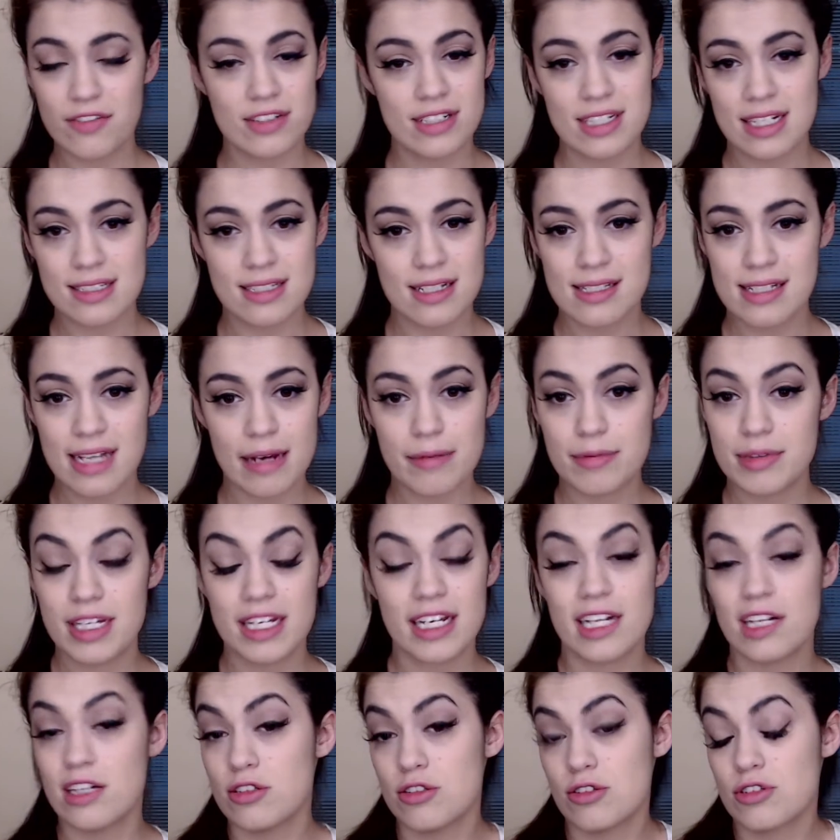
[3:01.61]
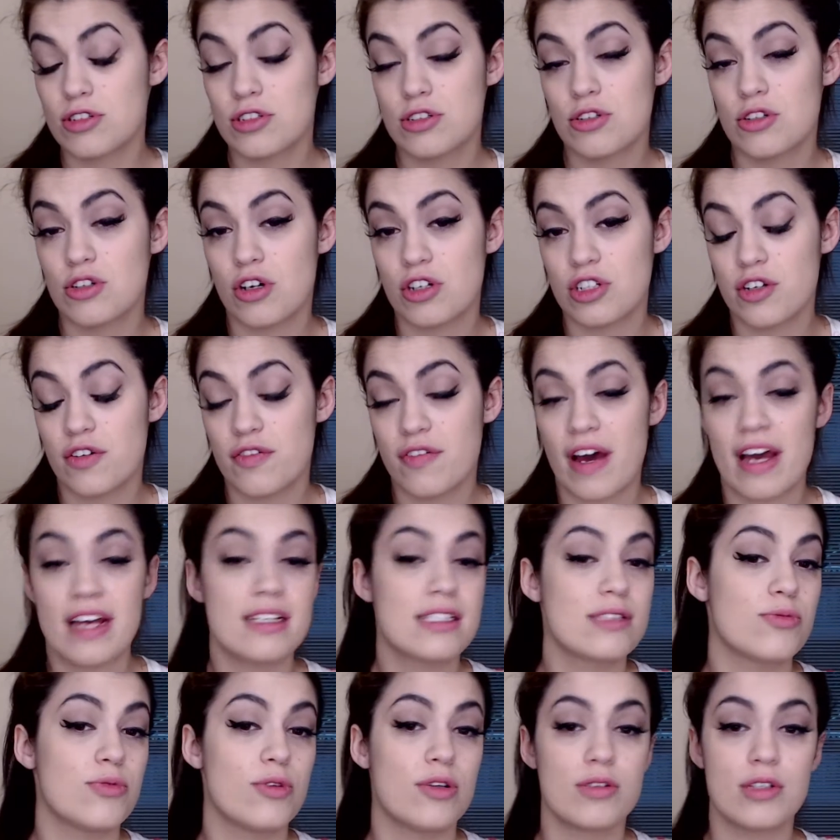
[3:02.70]
it does the same thing and it looks good on your
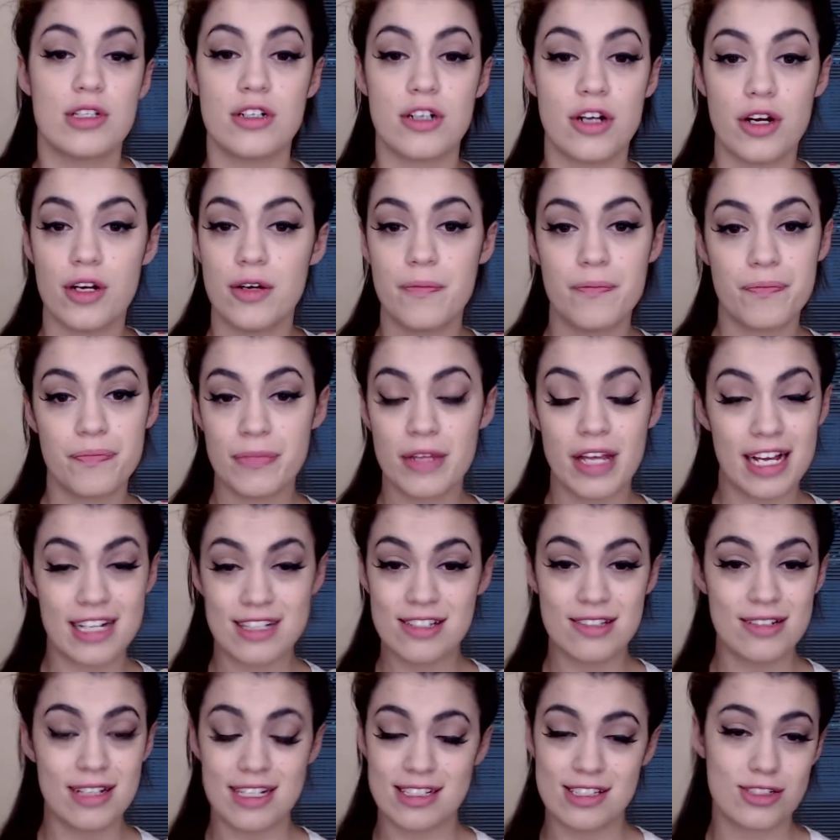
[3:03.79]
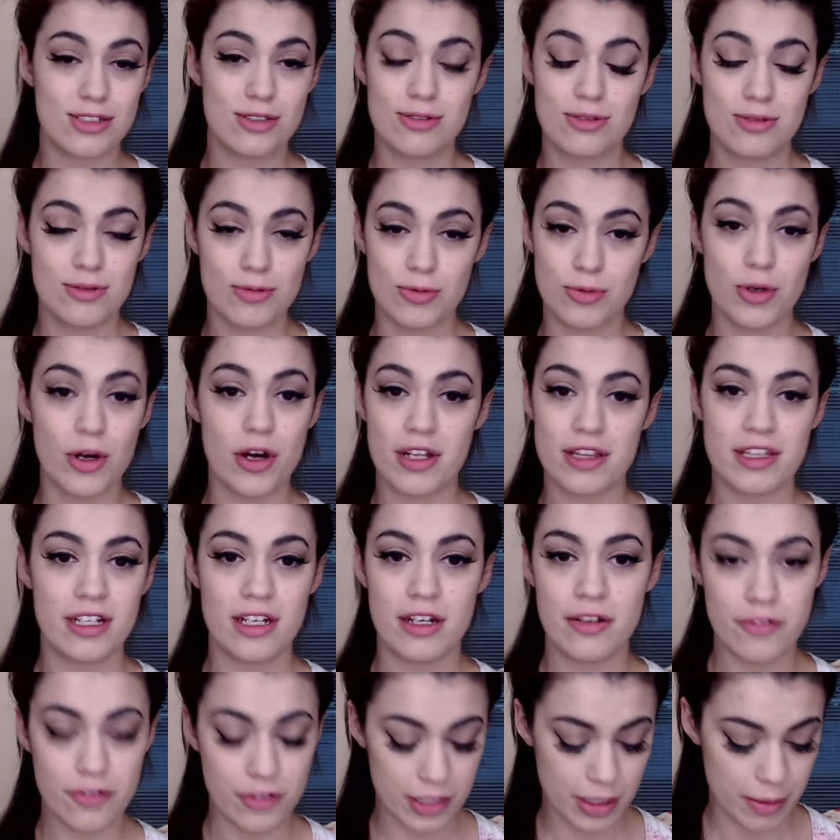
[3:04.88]
face, it's worth it
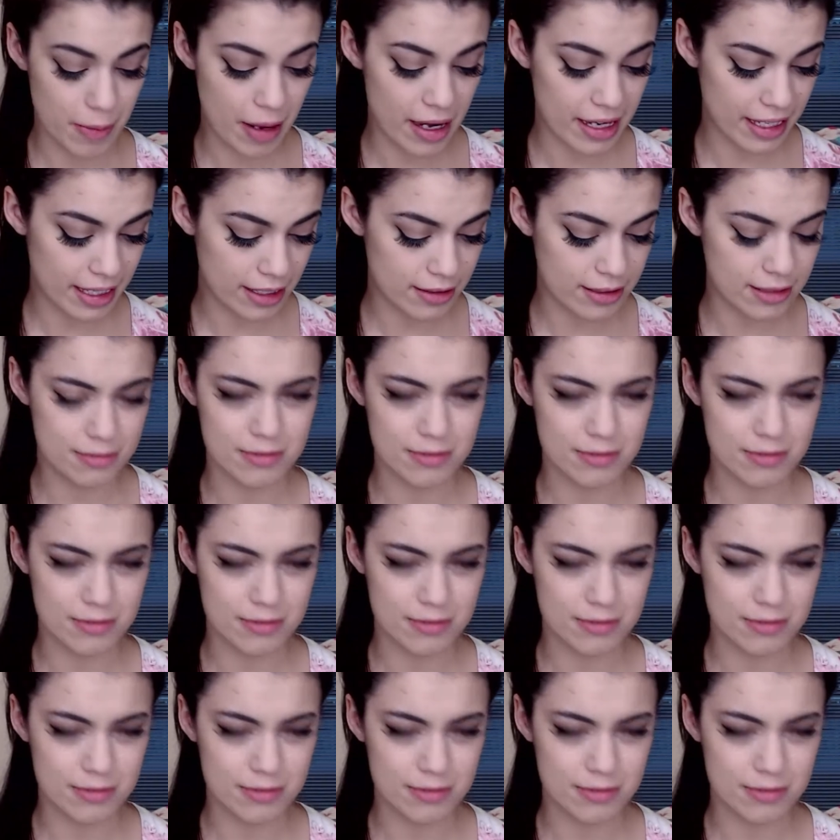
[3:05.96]
for your money.